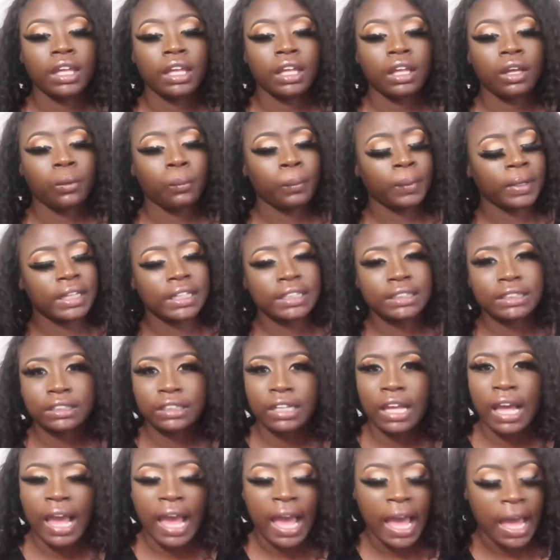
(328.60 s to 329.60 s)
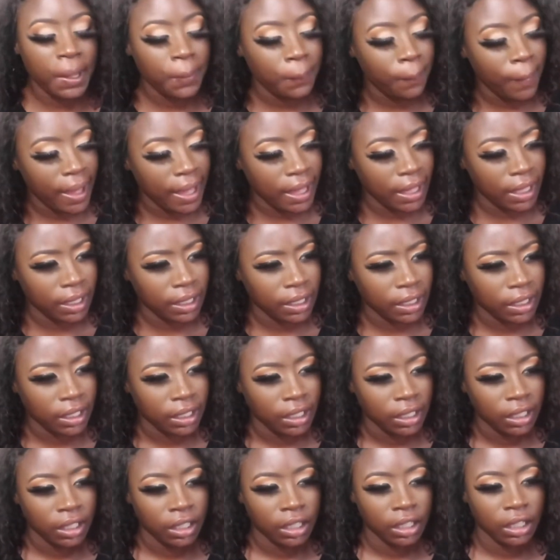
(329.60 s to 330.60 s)
we get on the highway
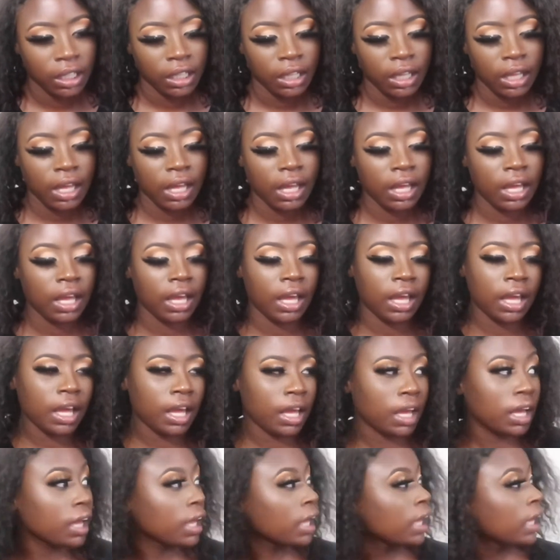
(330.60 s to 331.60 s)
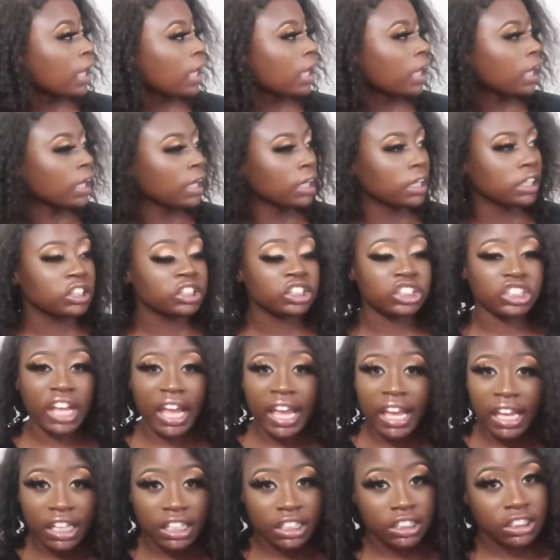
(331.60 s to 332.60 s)
and
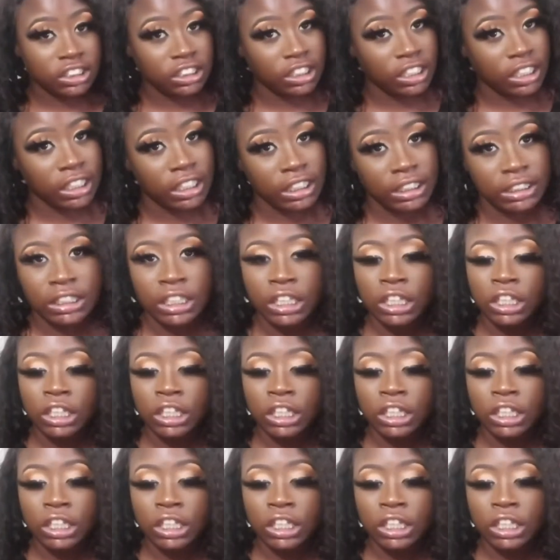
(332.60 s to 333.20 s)
Jake just